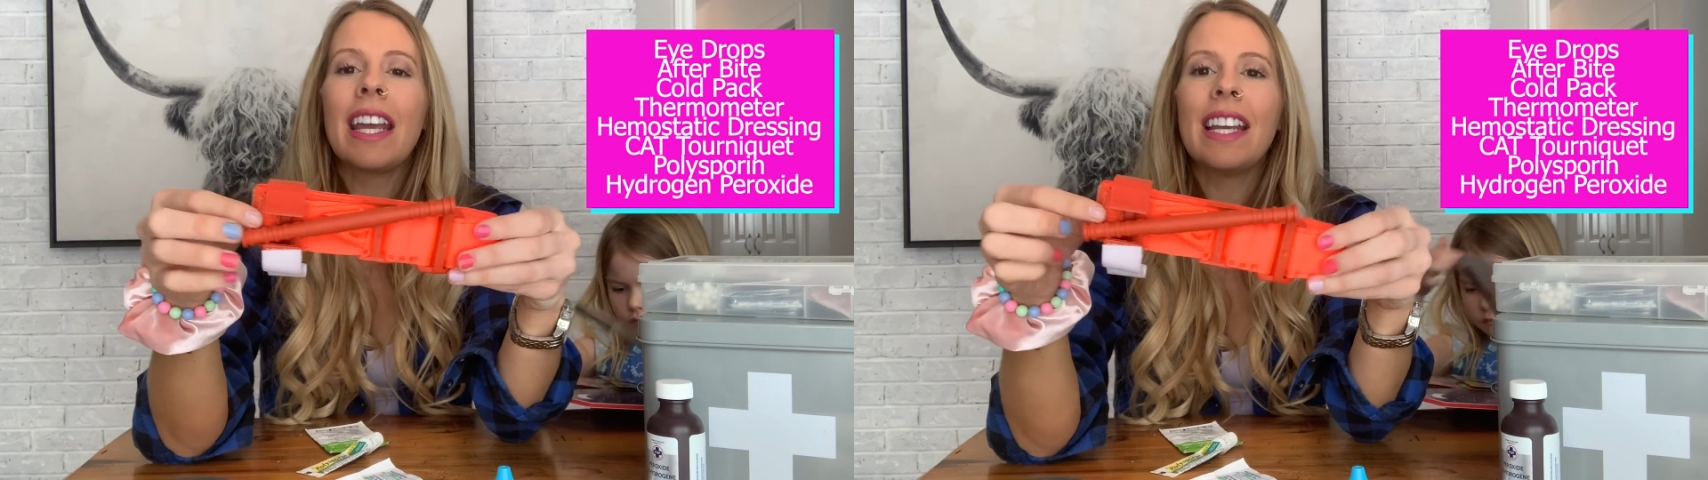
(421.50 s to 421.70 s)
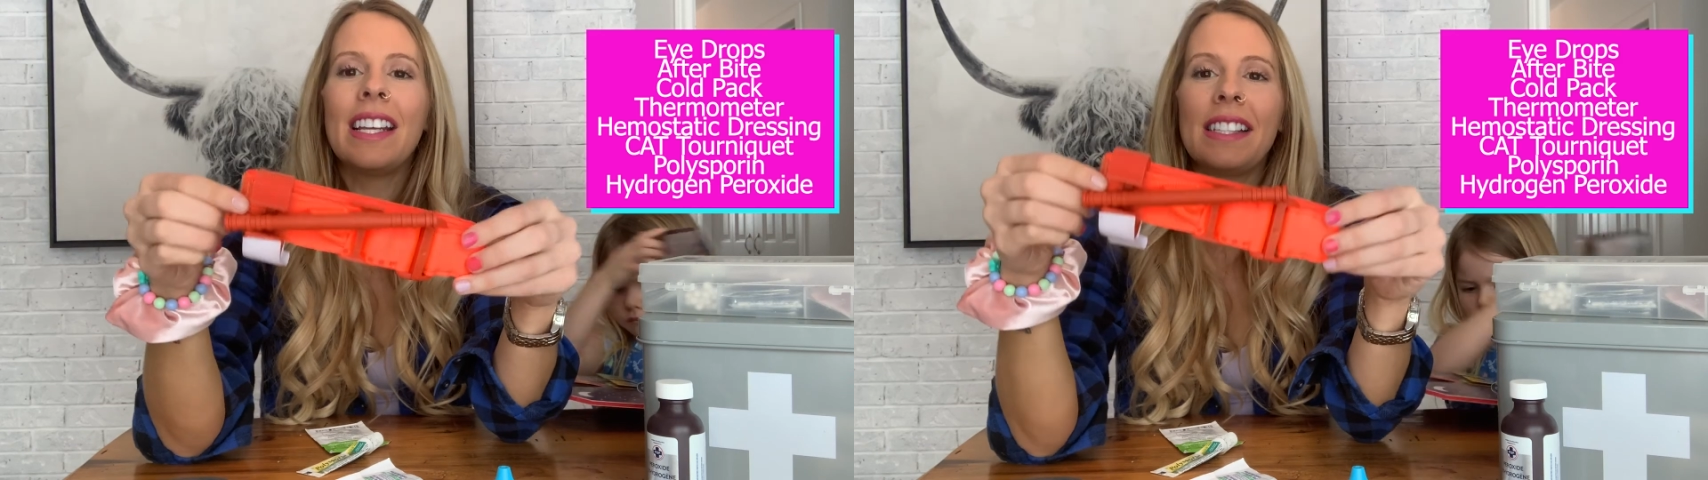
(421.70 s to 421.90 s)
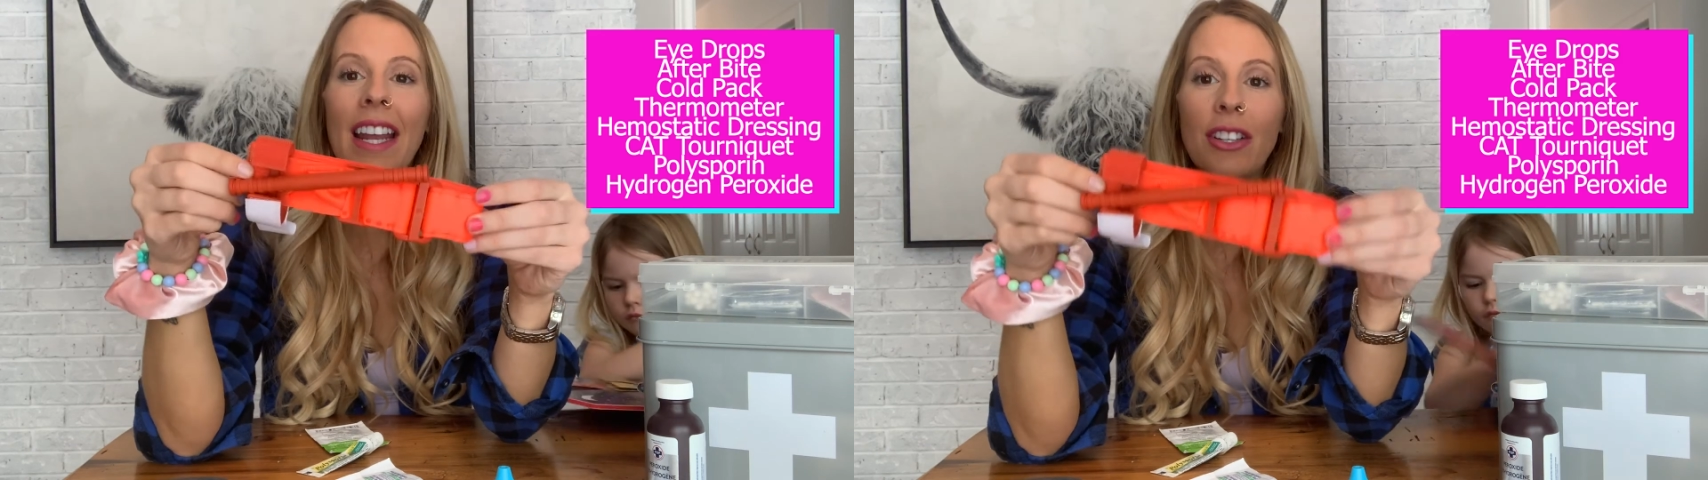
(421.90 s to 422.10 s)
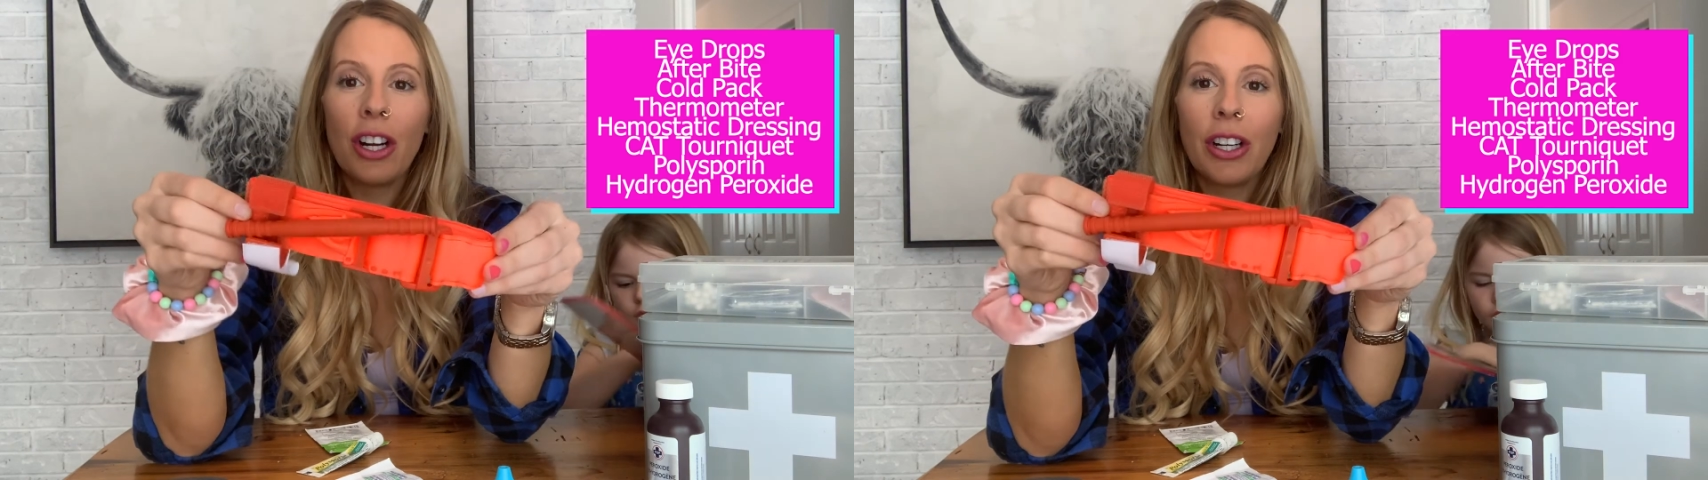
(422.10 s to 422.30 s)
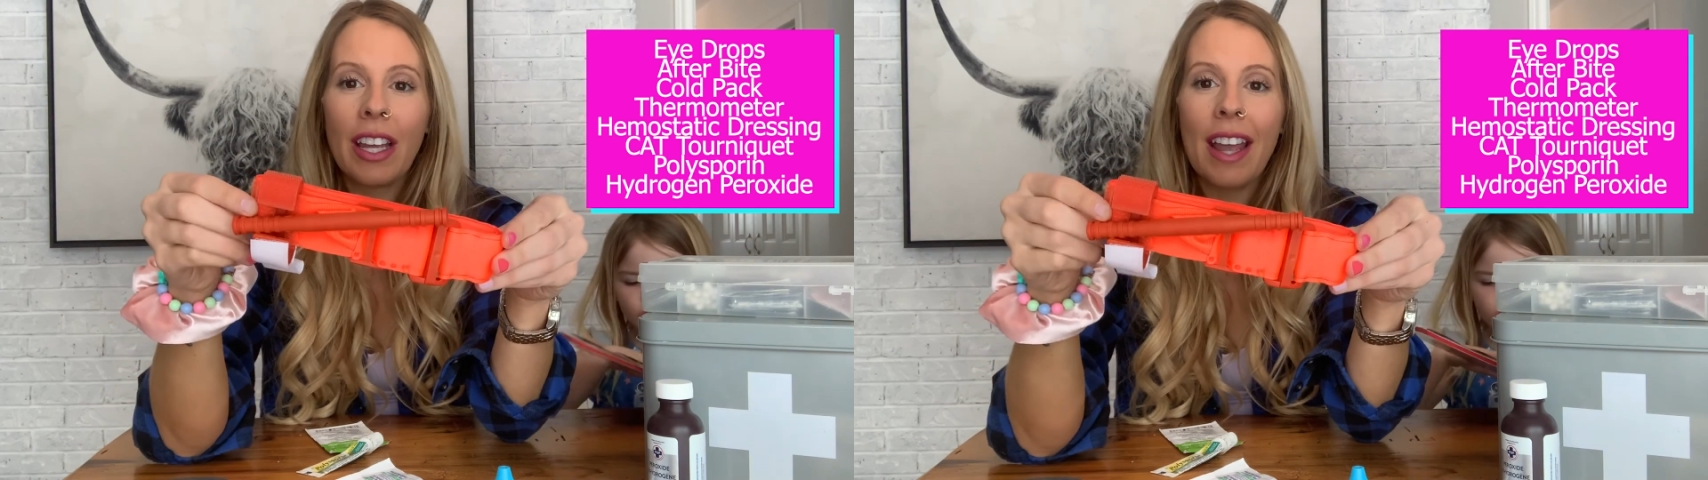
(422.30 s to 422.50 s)
is a
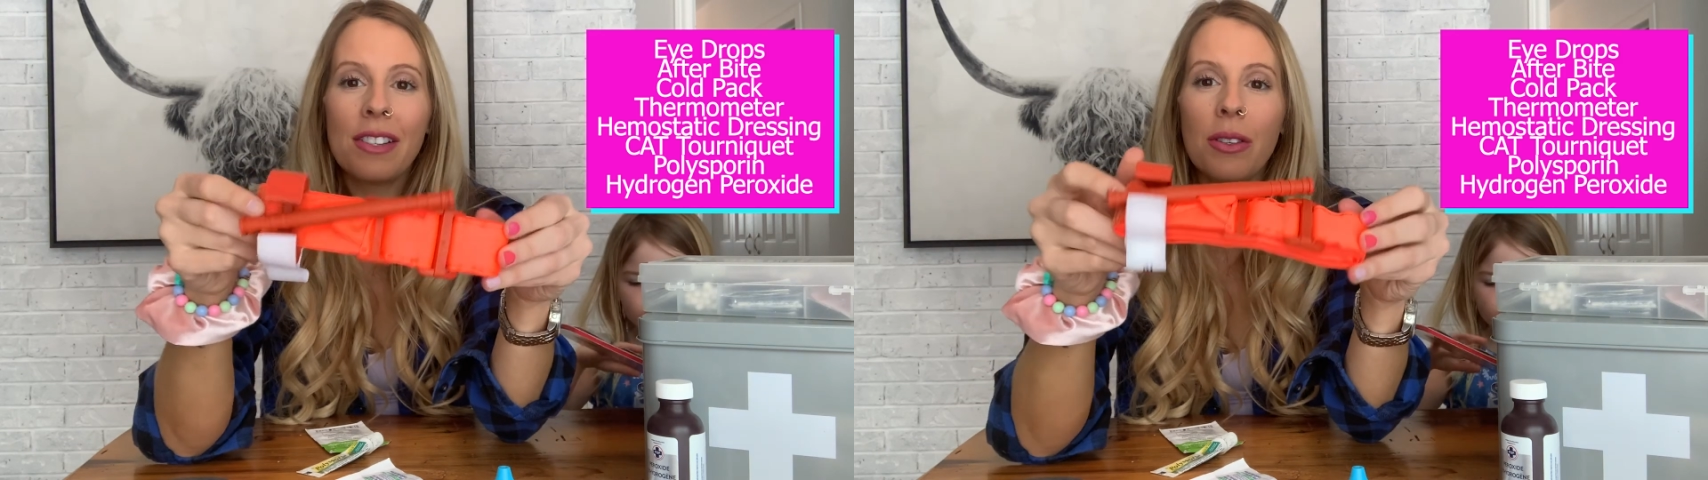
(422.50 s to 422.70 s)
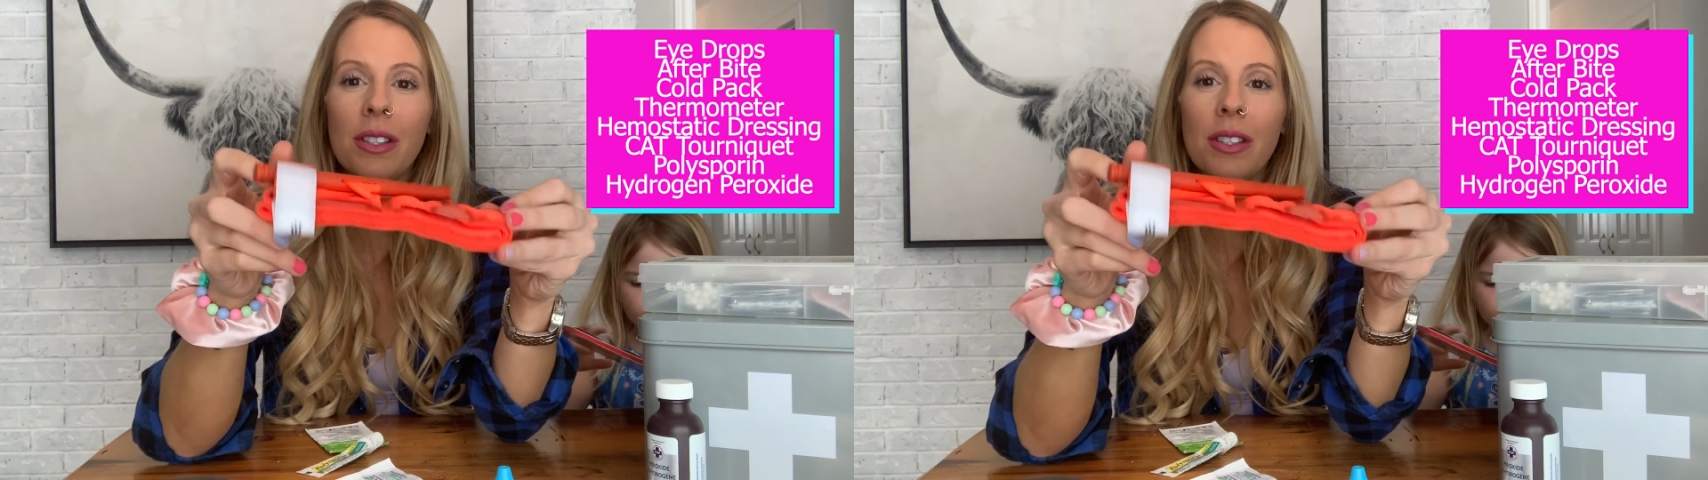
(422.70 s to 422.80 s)
tourniquet. So